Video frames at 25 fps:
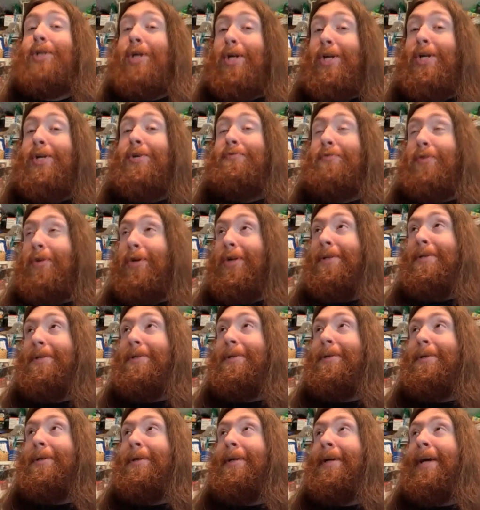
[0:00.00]
achieved it.
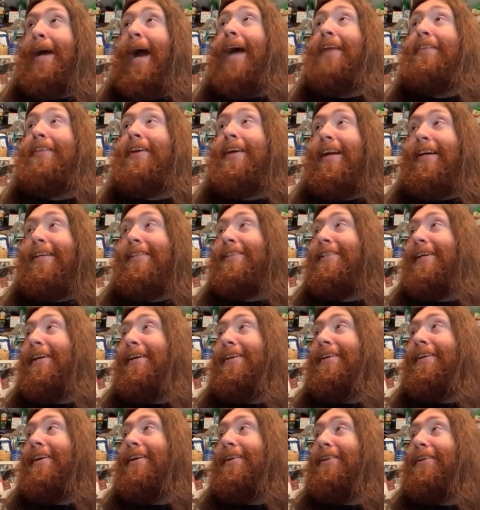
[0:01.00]
And then I saw
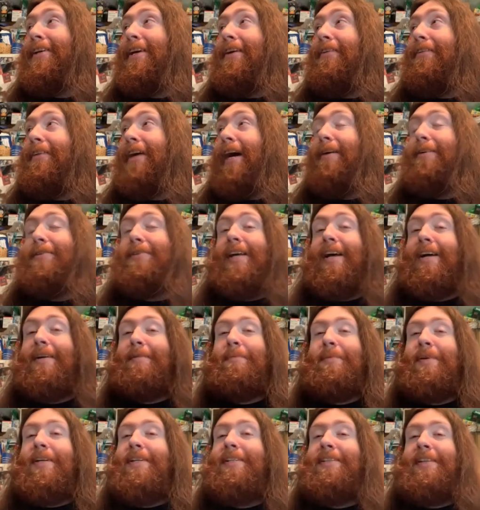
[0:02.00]
it on TV. I was like,
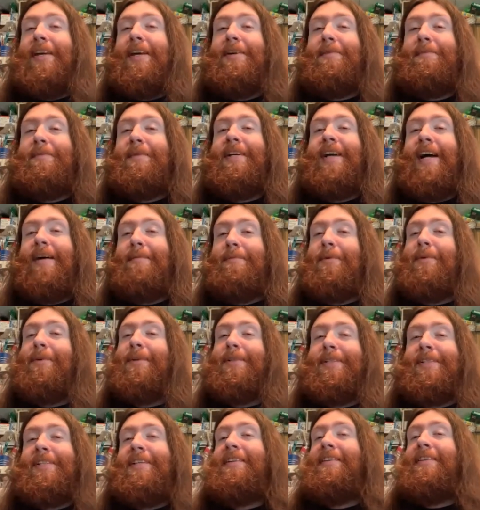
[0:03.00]
please tell me I'm going
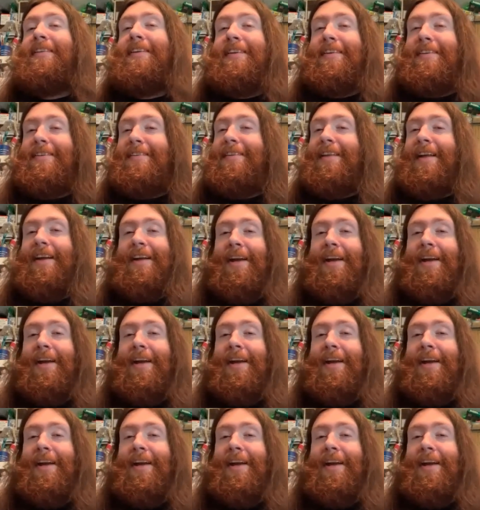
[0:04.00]
to see this like